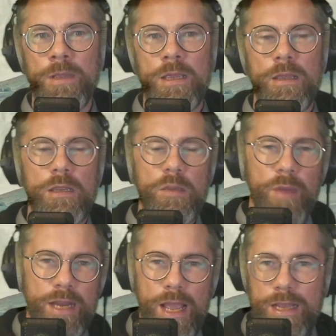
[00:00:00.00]
you might
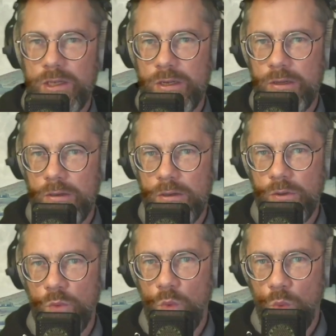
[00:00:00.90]
ask, you know,
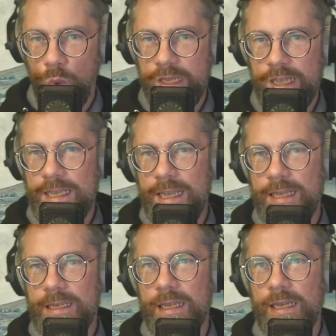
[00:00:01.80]
what are the
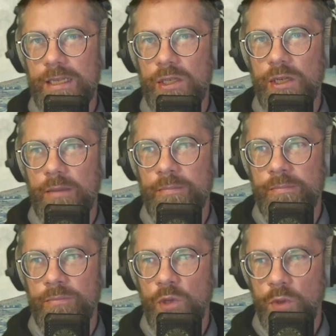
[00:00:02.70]
things that
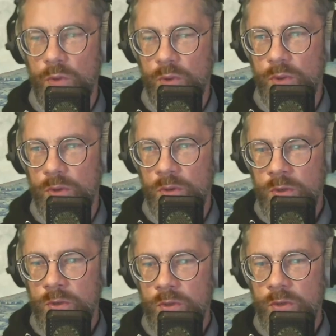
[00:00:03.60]
you're
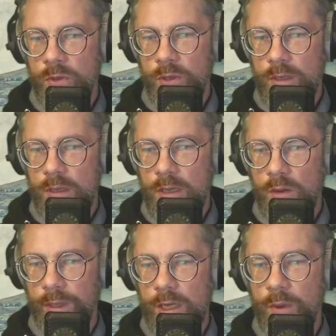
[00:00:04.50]

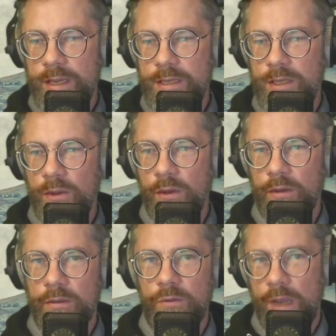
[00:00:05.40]
really quizzed on?
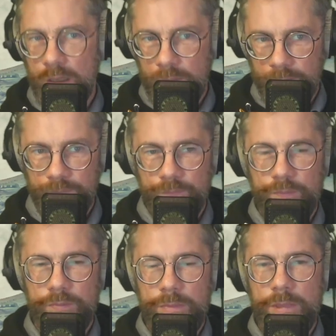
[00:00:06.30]
Well,
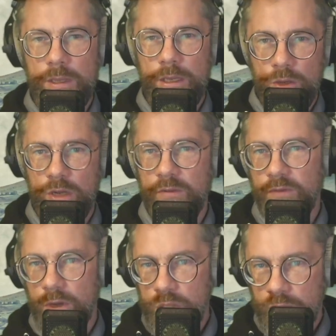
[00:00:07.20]
your
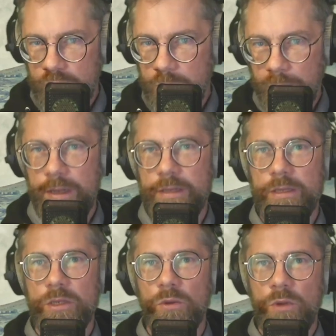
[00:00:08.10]
conversion experience,
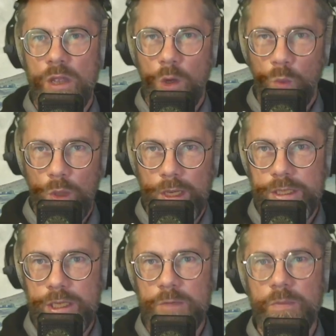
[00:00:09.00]
so religious
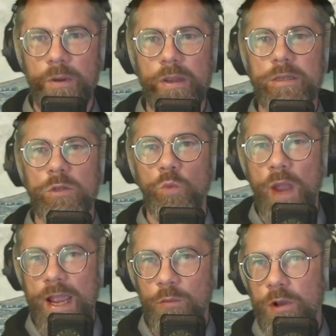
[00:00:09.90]
experience,
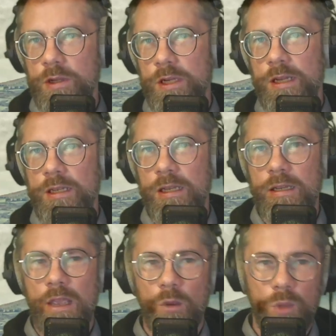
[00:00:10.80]
when was it and
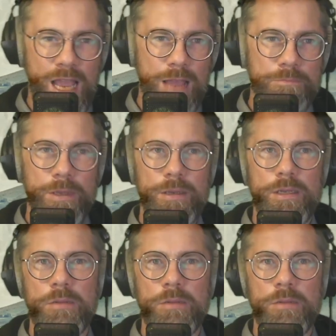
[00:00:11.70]
what happened? And